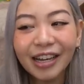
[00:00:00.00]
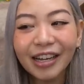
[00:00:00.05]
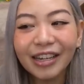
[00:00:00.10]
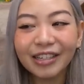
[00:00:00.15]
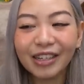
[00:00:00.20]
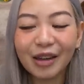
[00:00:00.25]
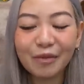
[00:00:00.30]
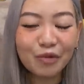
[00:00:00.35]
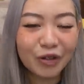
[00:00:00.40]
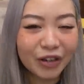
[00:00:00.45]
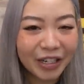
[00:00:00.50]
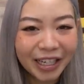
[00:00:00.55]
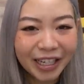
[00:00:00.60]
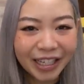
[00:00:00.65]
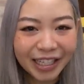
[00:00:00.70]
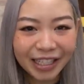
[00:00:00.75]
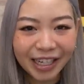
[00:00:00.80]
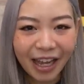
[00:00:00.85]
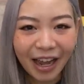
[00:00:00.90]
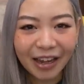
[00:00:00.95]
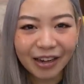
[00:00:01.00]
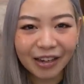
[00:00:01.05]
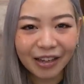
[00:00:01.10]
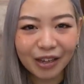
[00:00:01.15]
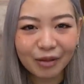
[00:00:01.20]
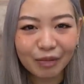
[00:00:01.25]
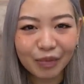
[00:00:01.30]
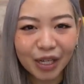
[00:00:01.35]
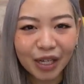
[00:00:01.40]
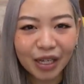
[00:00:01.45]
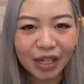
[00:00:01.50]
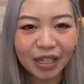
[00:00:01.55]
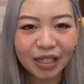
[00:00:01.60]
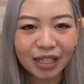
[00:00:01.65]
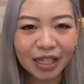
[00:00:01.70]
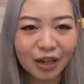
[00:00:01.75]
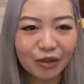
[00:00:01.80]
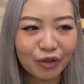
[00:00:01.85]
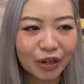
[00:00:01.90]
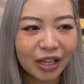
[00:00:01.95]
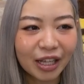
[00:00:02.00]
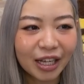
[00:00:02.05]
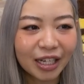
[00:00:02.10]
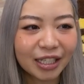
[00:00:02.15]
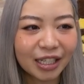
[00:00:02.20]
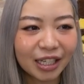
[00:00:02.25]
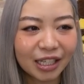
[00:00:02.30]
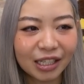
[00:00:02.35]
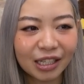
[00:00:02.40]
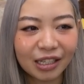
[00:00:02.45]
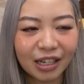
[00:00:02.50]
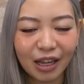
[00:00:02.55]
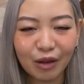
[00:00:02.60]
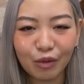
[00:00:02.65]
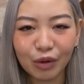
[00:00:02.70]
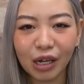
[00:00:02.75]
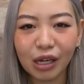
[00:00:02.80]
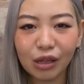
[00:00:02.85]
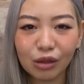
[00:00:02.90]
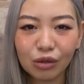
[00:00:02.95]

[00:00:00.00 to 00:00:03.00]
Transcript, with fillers: so I'm pretty excited because I realized yesterday when I